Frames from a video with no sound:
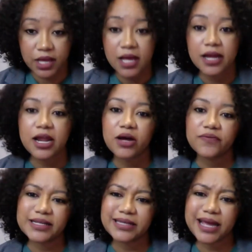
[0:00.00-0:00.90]
Now, if
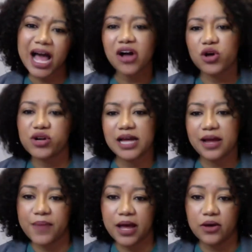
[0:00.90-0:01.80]
they say, I'll go to
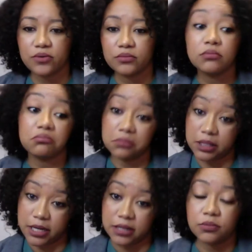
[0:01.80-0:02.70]
timeout,
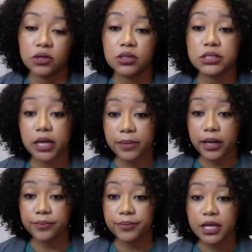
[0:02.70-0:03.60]
let them go to
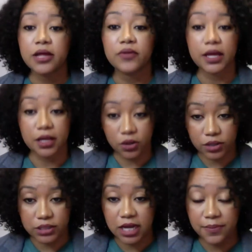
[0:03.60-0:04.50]
timeout. They can go to
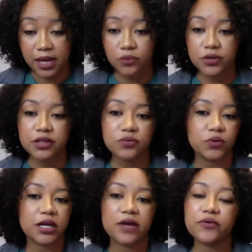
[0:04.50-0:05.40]
timeout with
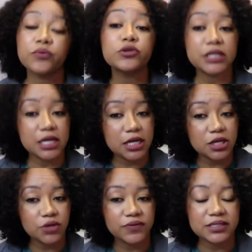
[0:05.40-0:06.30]
whatever routine
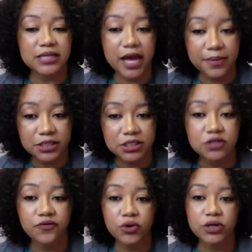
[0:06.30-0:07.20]
you've established
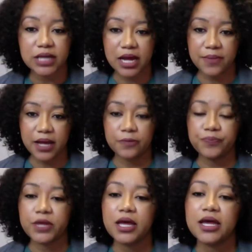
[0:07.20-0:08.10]
for timeout.
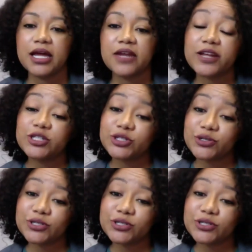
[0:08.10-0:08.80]
And if they choose